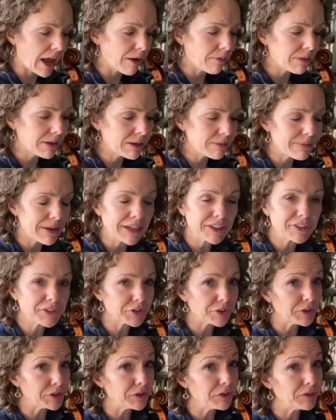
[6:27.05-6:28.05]
I want to make
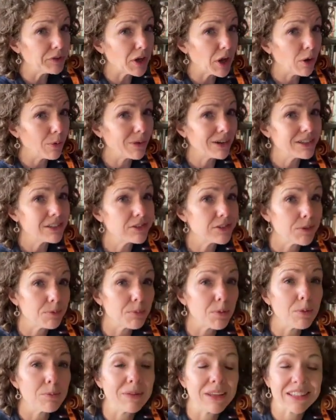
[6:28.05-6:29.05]
sure you know which
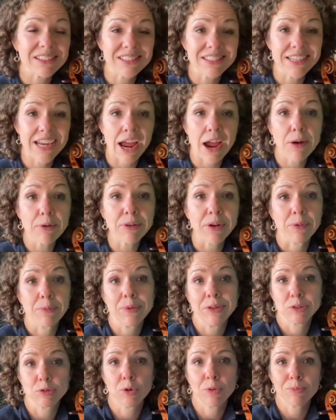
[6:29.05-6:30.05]
symbol means down and
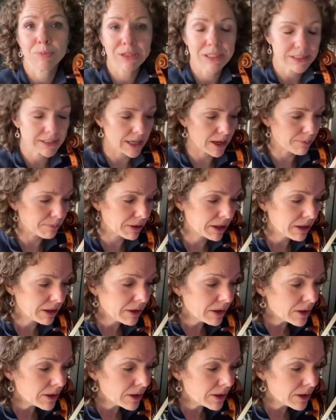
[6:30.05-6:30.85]
which one means up.